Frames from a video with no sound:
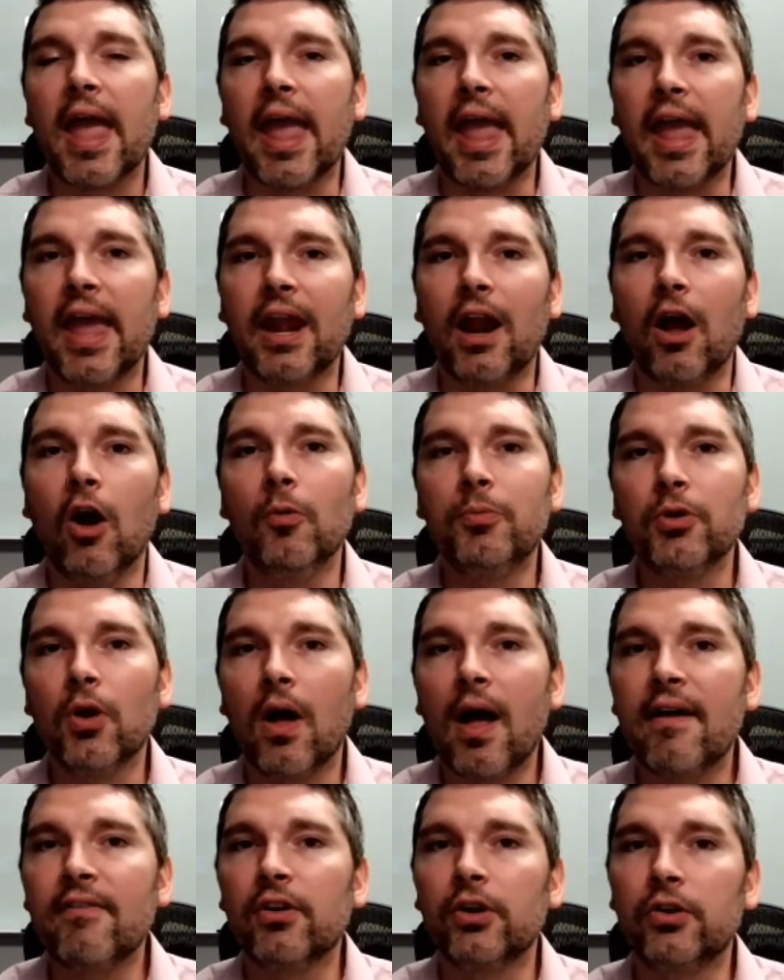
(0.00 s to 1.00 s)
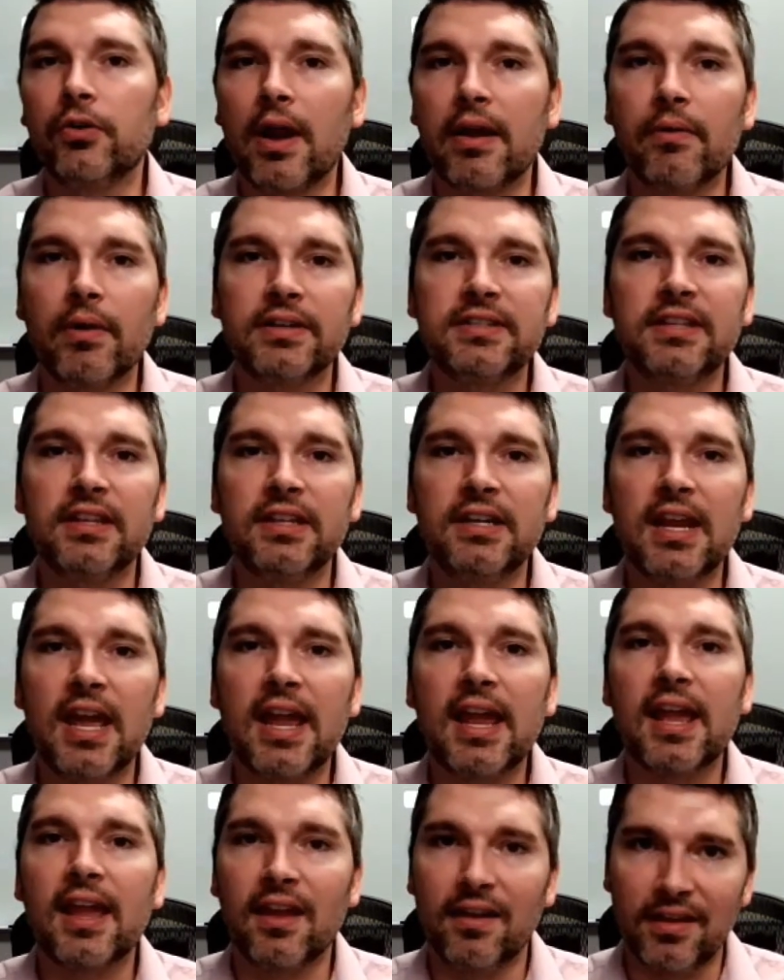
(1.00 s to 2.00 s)
and I hope you all have a great rest of the
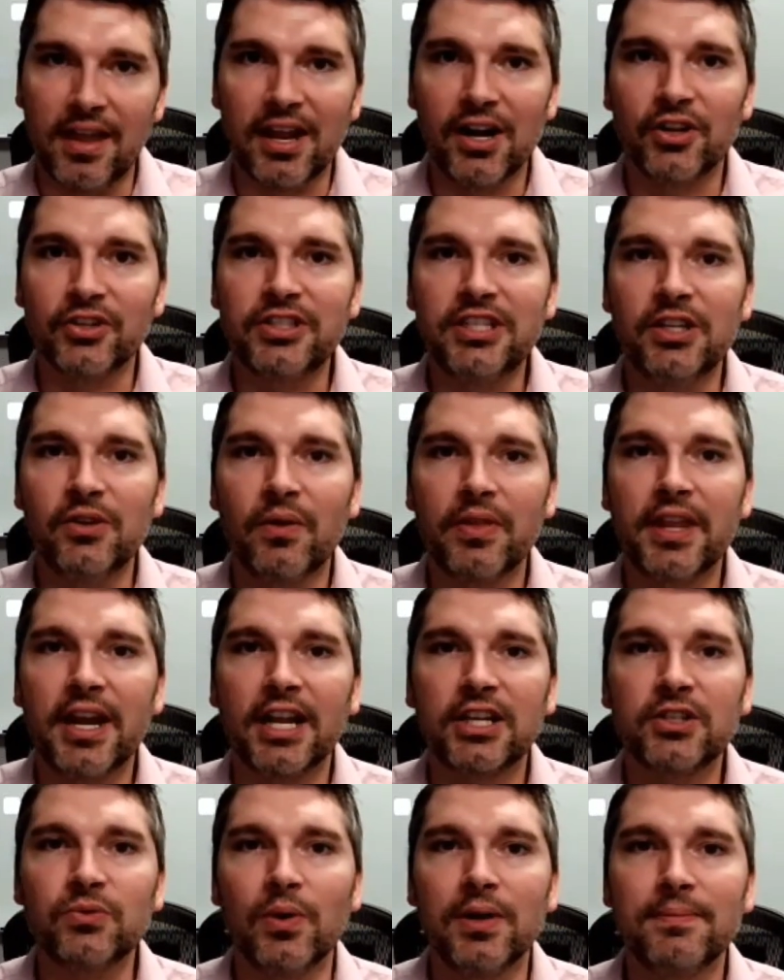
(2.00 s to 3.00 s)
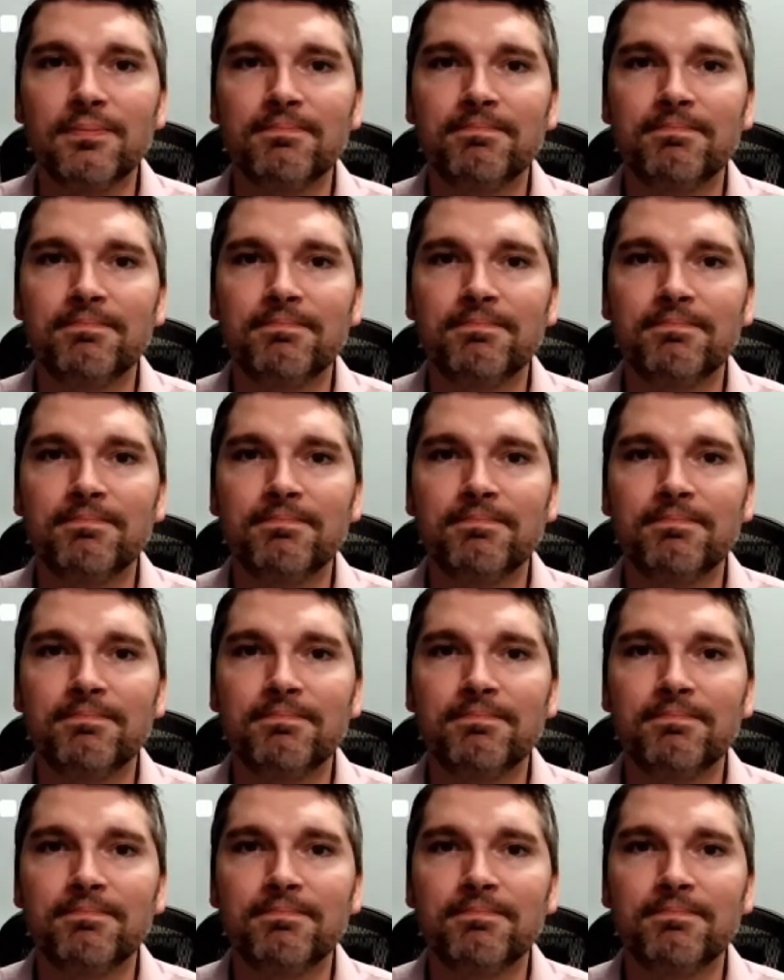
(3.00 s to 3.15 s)
day, and I'll see you on the next one.